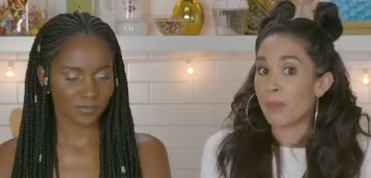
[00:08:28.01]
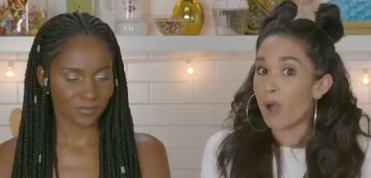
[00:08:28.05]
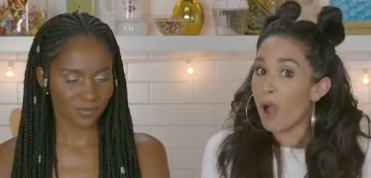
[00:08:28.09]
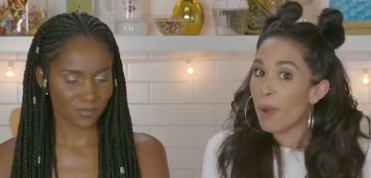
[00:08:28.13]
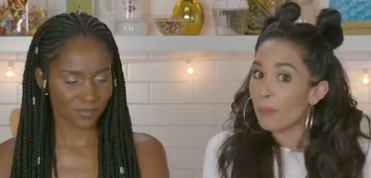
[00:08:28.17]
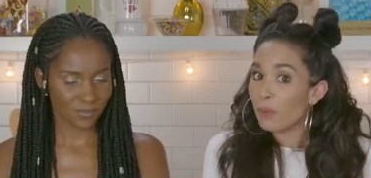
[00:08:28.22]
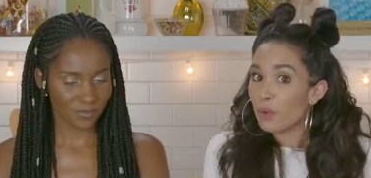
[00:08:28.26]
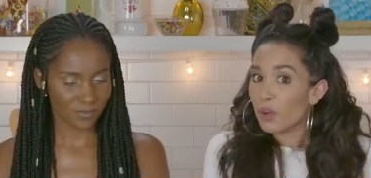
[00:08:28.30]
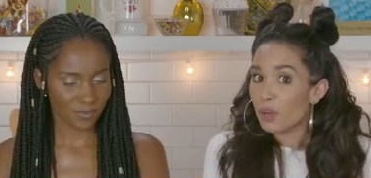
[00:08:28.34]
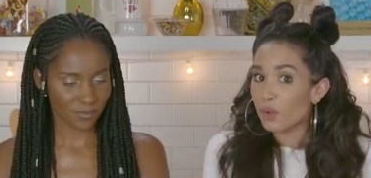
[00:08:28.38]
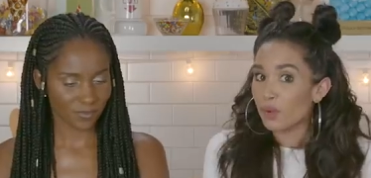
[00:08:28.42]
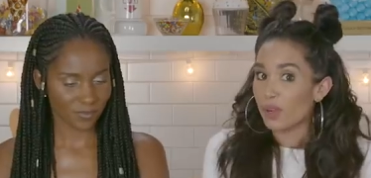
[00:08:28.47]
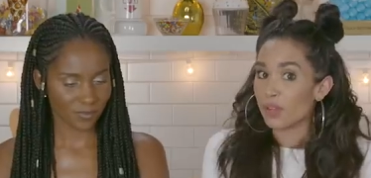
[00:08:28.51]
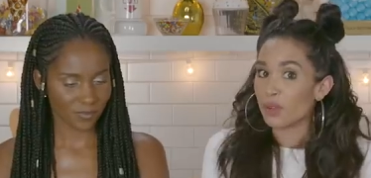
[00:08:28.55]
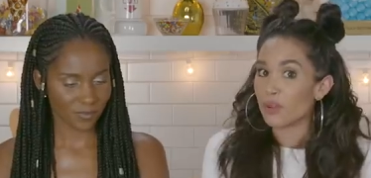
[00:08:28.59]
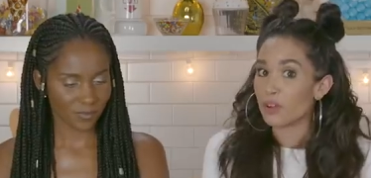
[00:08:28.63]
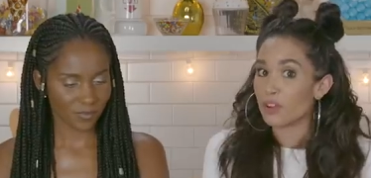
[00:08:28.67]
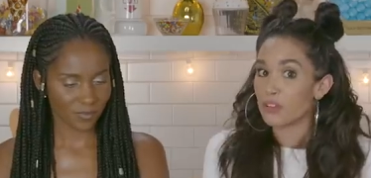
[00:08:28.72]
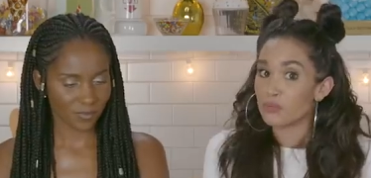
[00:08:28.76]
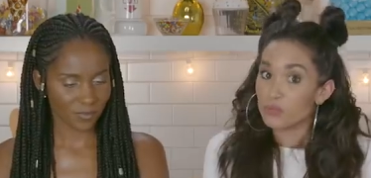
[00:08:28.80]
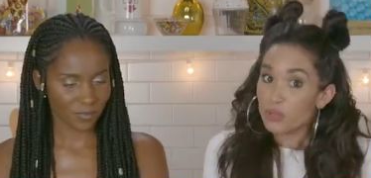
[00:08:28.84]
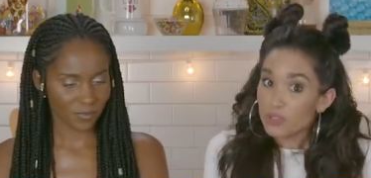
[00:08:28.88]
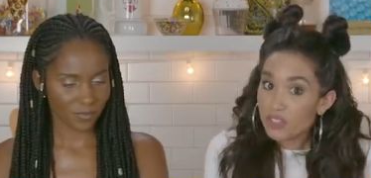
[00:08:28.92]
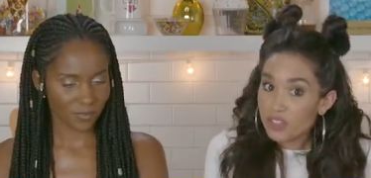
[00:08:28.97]
Speaker 1: popcorn when I go
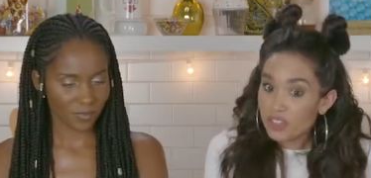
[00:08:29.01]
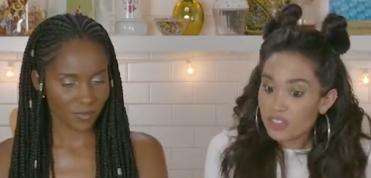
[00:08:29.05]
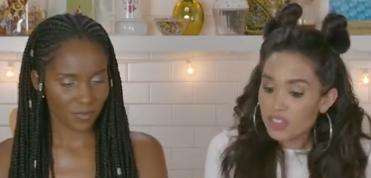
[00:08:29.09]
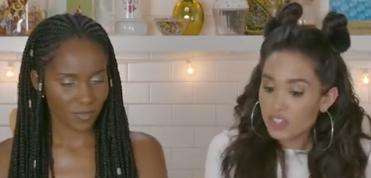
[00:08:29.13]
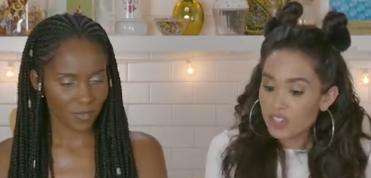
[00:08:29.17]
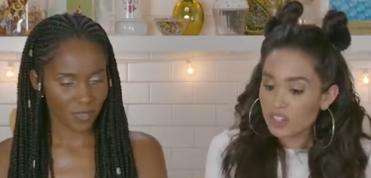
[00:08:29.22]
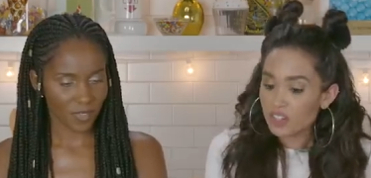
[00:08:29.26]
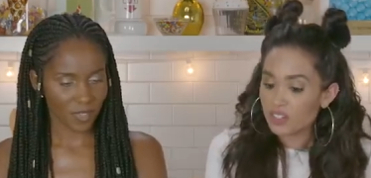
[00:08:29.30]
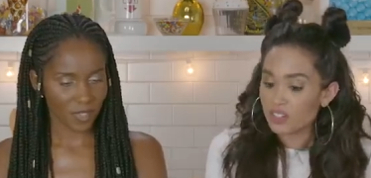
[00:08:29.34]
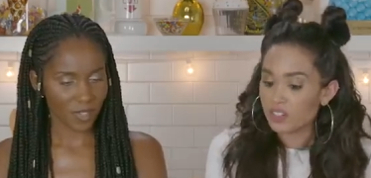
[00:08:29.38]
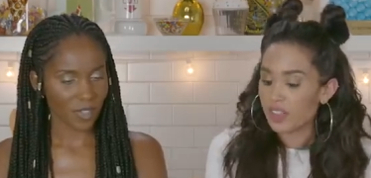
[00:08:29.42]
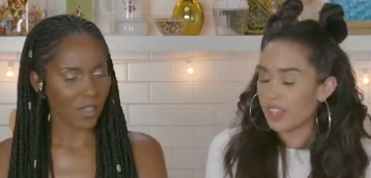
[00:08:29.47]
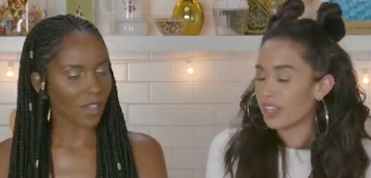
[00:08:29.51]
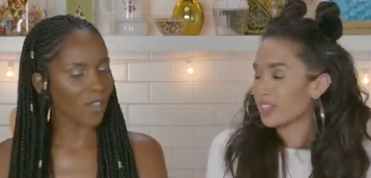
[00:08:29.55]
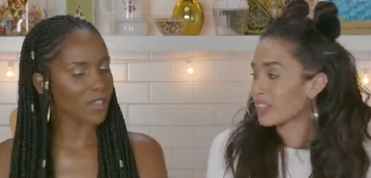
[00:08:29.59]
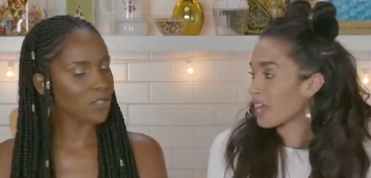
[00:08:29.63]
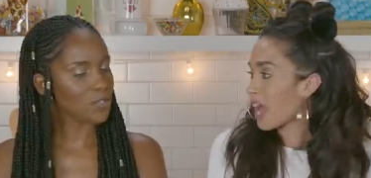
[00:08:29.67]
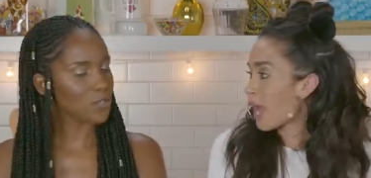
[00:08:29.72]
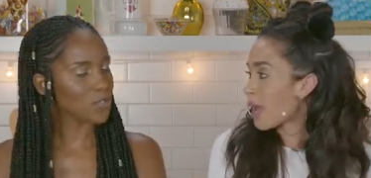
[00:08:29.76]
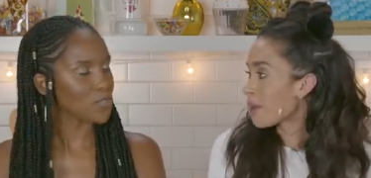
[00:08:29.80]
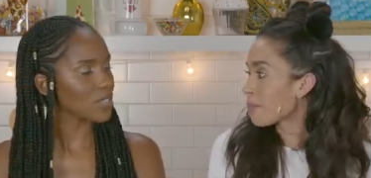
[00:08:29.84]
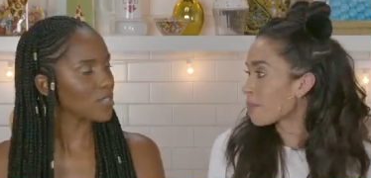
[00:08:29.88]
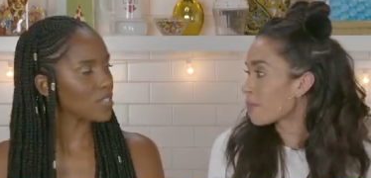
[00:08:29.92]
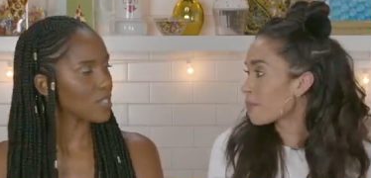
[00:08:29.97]
to the movie theater. Like
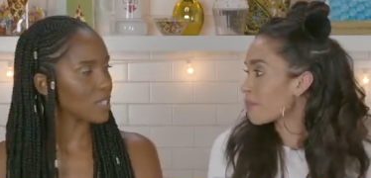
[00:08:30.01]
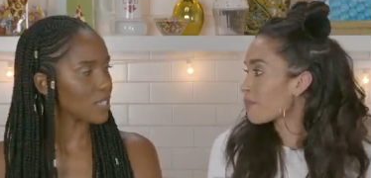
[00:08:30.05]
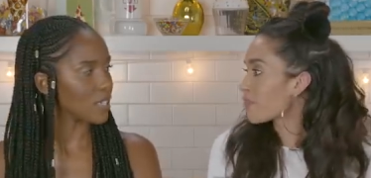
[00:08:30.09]
I'm